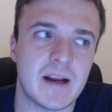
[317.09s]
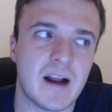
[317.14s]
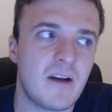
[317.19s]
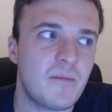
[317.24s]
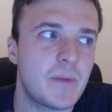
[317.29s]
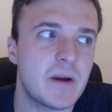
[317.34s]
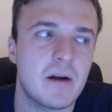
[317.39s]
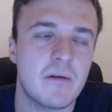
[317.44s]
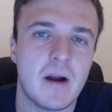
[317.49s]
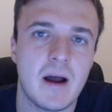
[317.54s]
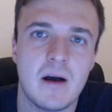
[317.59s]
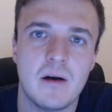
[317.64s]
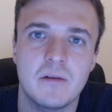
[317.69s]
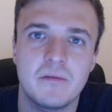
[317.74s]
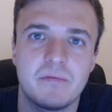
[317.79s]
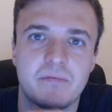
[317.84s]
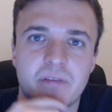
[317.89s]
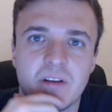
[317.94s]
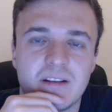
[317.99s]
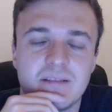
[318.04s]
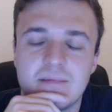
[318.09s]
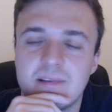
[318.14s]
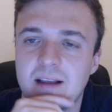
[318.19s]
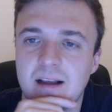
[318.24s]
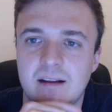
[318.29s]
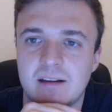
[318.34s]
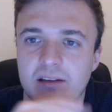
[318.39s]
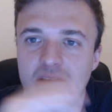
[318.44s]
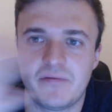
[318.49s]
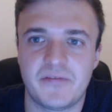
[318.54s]
I've been around for
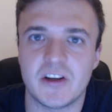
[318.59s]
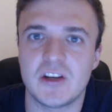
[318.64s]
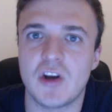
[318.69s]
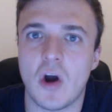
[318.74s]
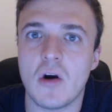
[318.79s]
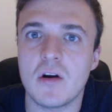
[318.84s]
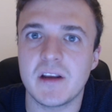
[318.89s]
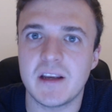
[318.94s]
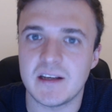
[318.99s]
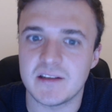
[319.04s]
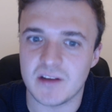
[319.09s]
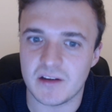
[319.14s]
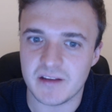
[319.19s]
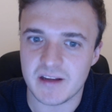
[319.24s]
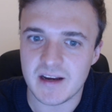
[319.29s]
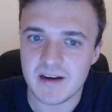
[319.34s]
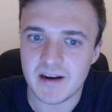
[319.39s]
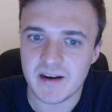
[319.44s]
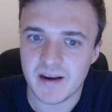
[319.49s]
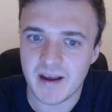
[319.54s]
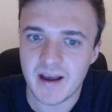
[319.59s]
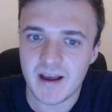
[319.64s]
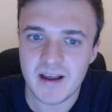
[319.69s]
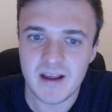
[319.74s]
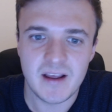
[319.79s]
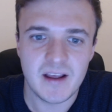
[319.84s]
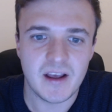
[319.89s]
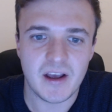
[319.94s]
donkeys on the internet,